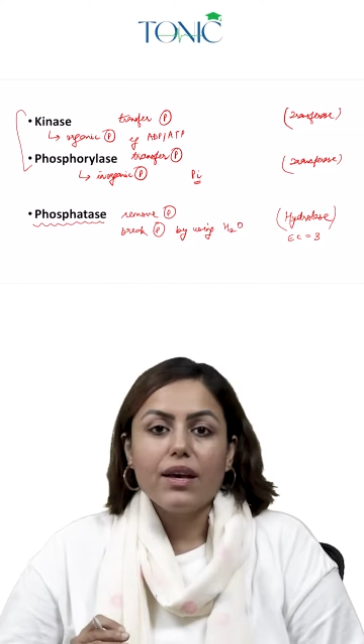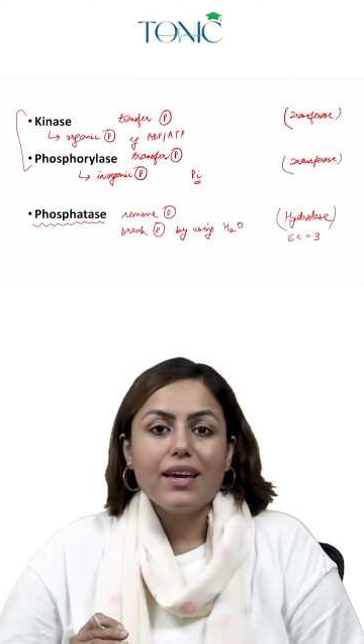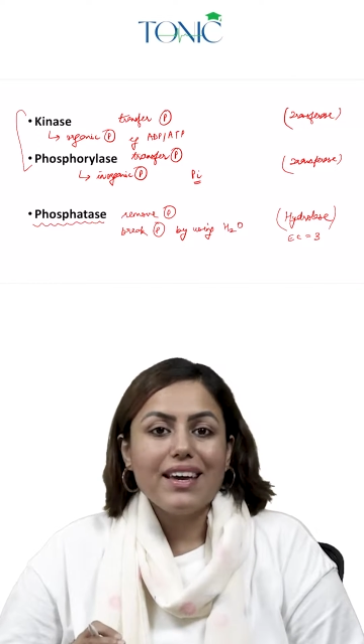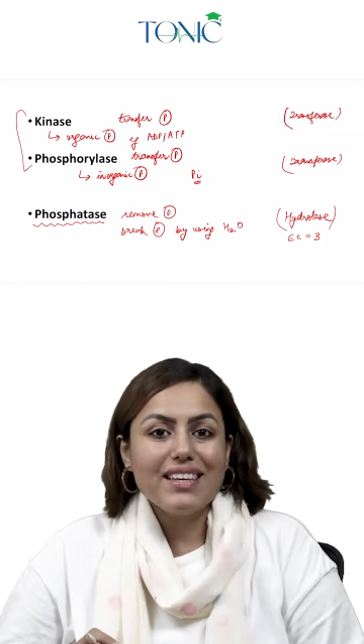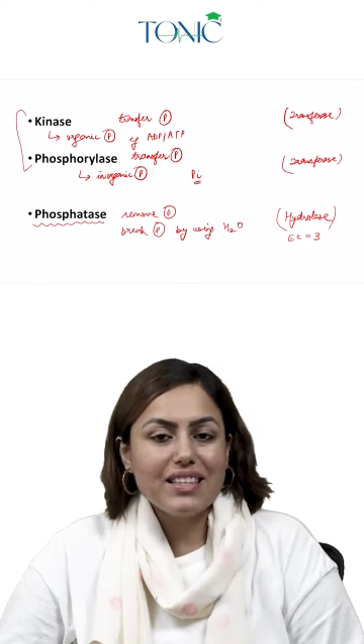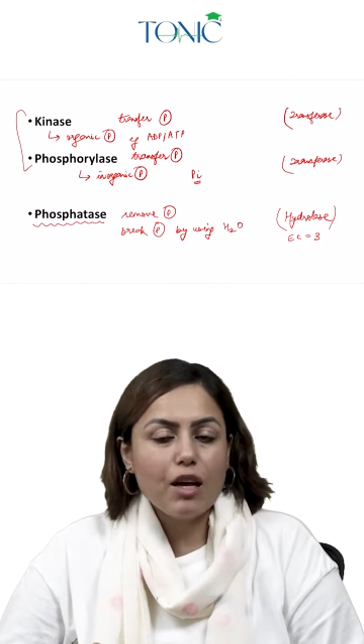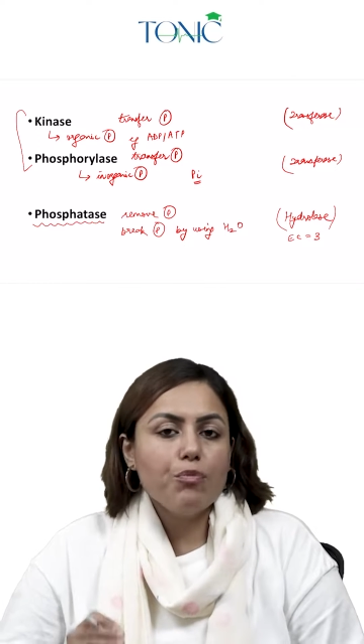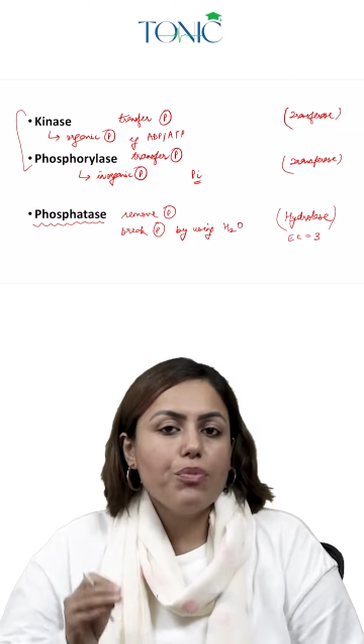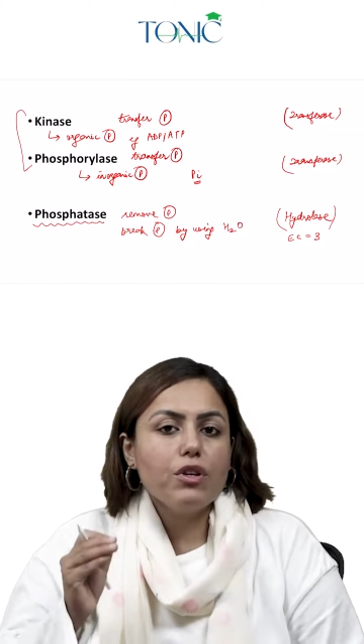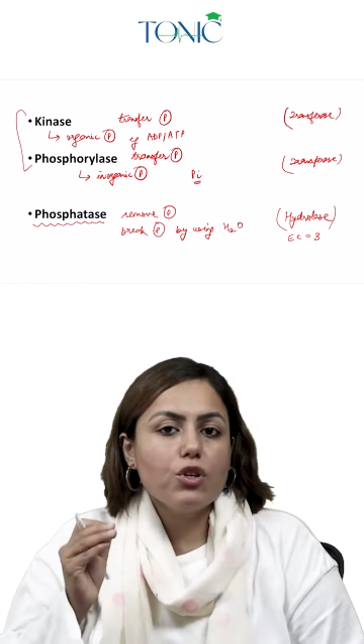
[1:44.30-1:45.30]

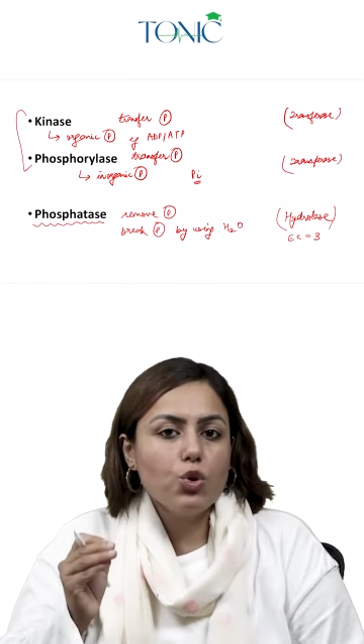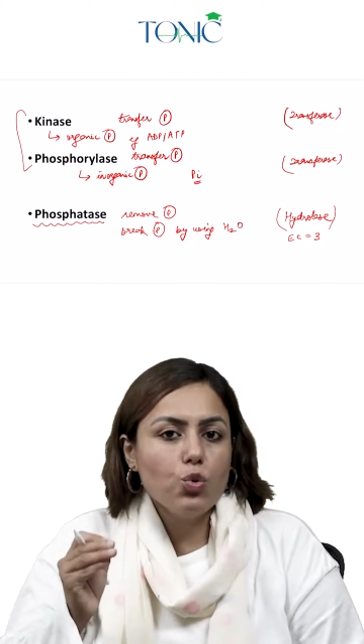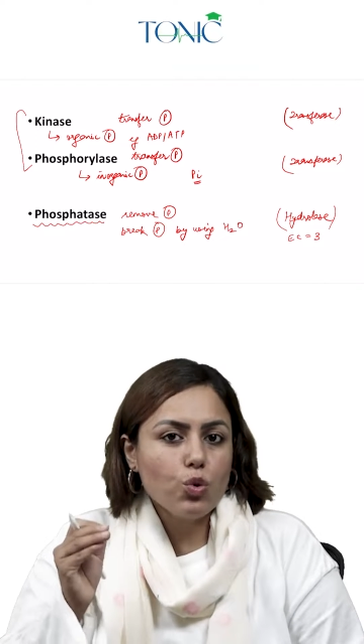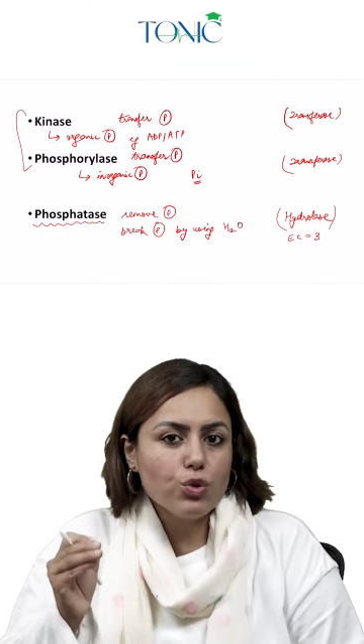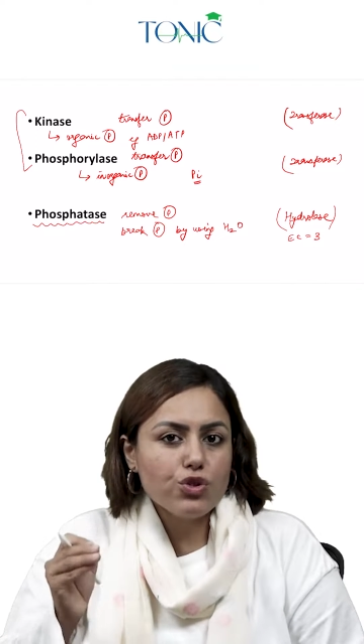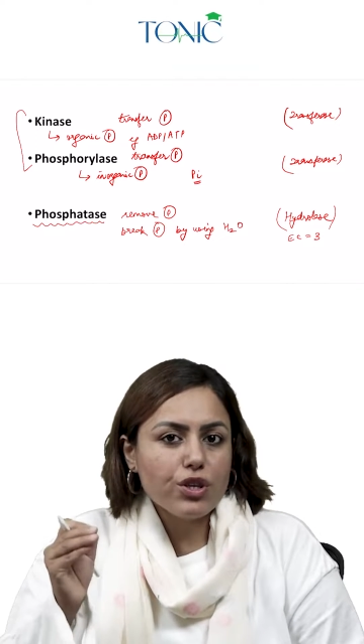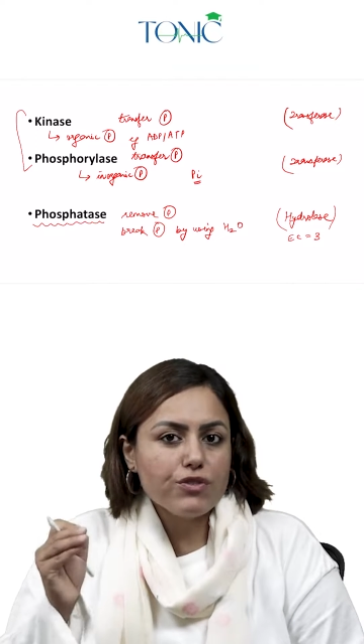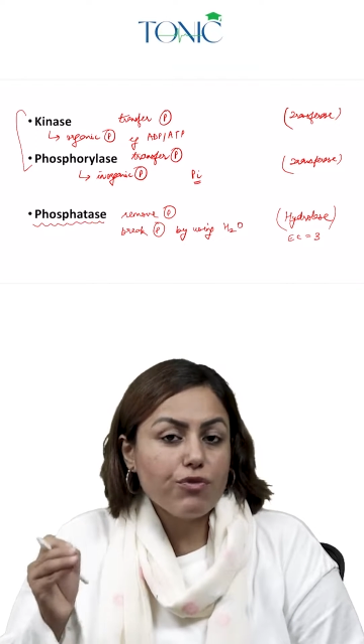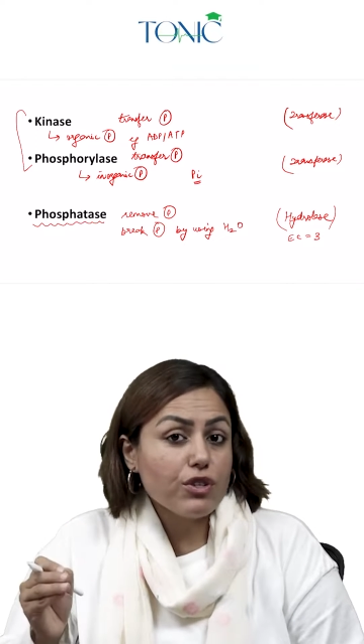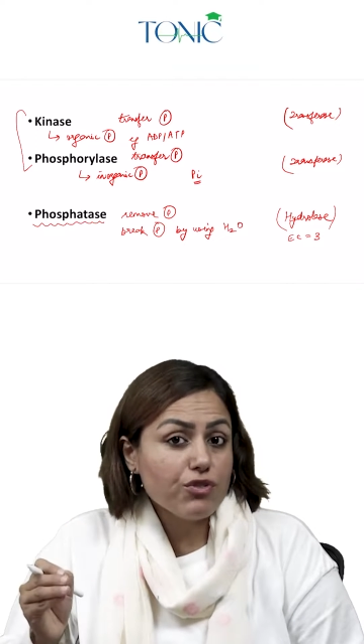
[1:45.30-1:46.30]
Example, glucose
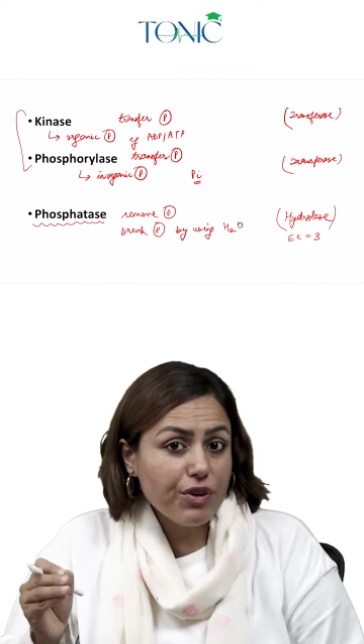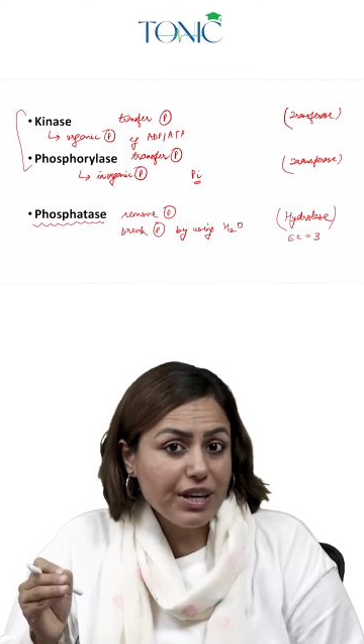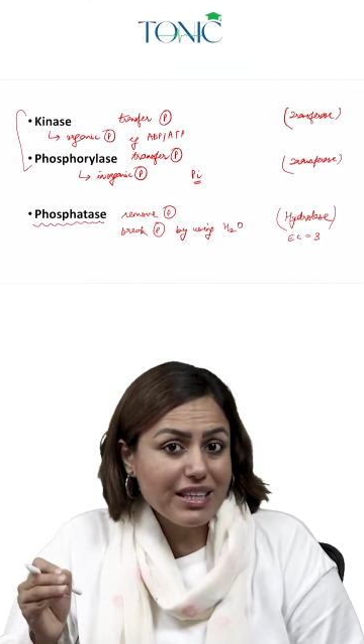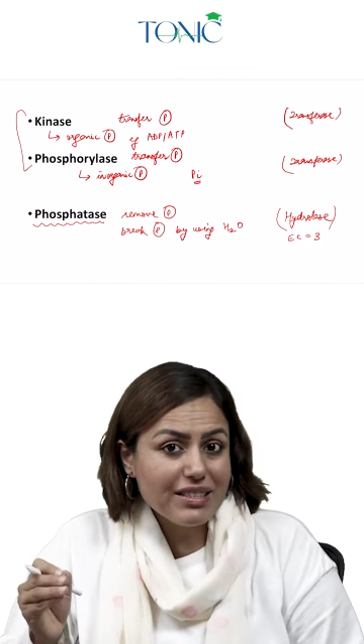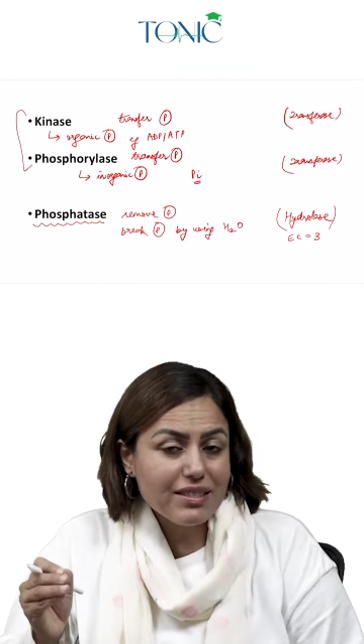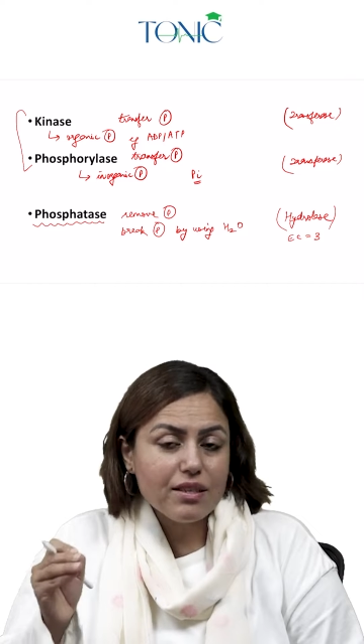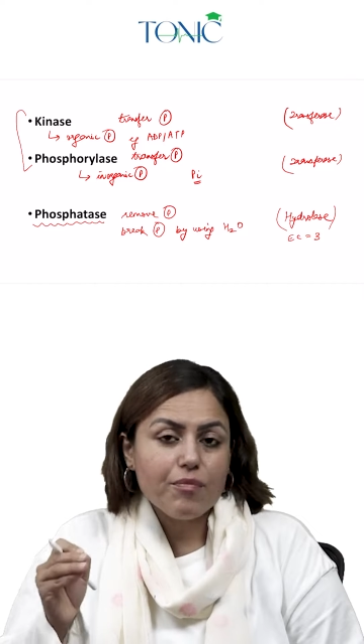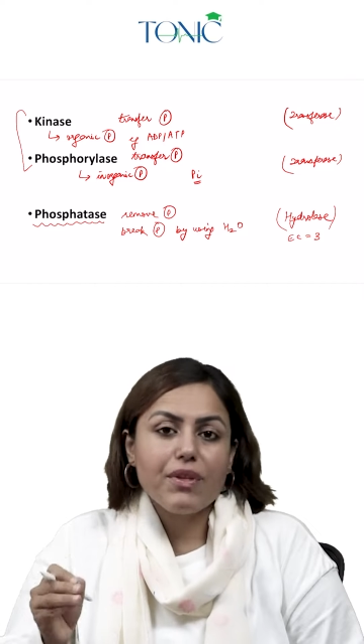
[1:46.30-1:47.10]
6 phosphatase,